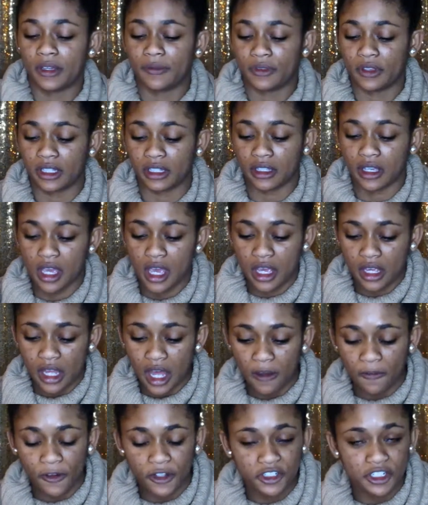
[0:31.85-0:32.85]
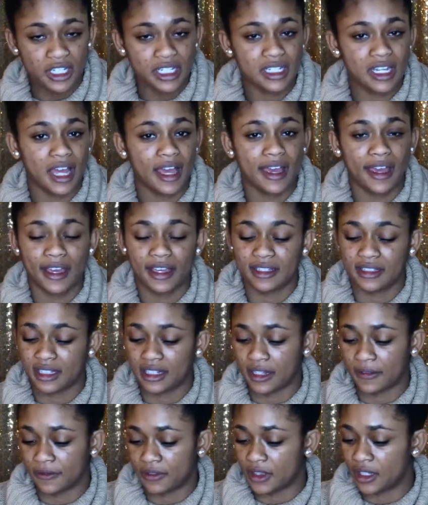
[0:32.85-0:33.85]
if the coverage is nice,
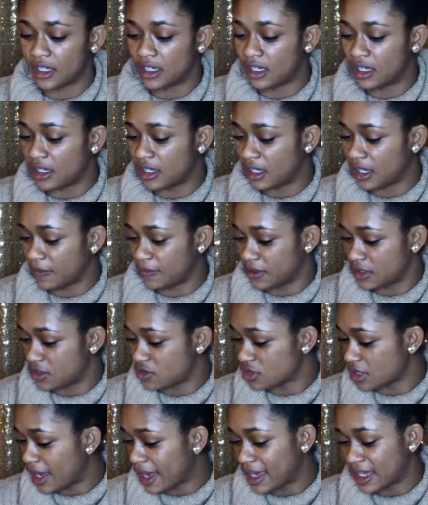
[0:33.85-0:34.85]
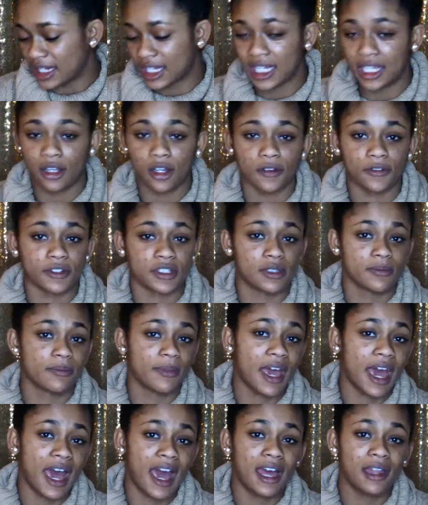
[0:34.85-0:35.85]
and if the if it's shiny or if it's
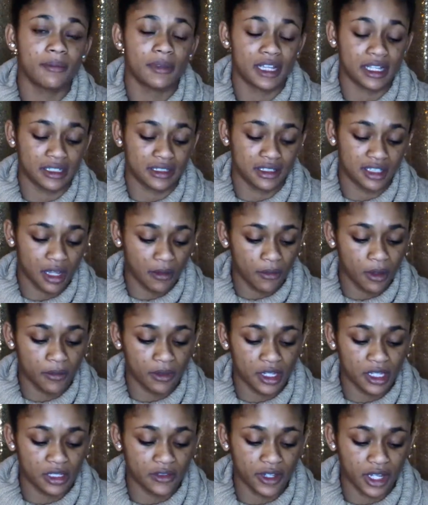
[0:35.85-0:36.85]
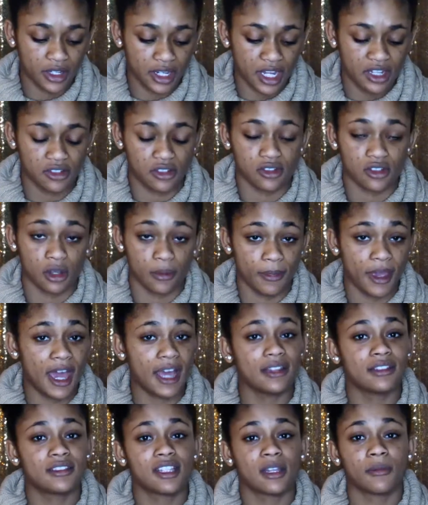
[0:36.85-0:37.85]
matte, because some of these foundations are
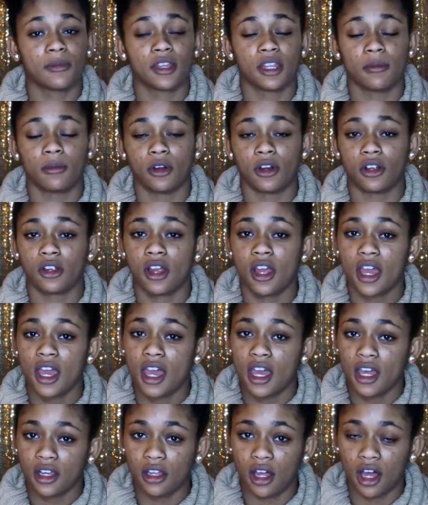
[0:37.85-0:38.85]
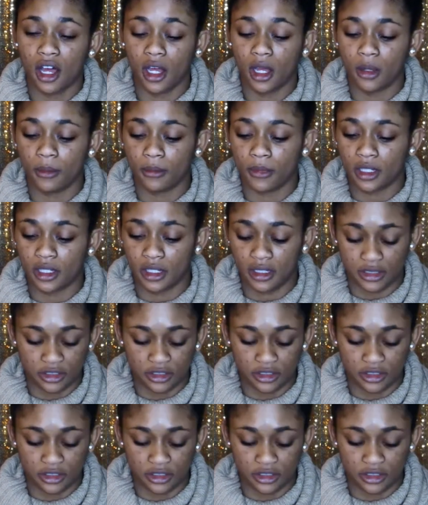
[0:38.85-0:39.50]
matte and some of them are um,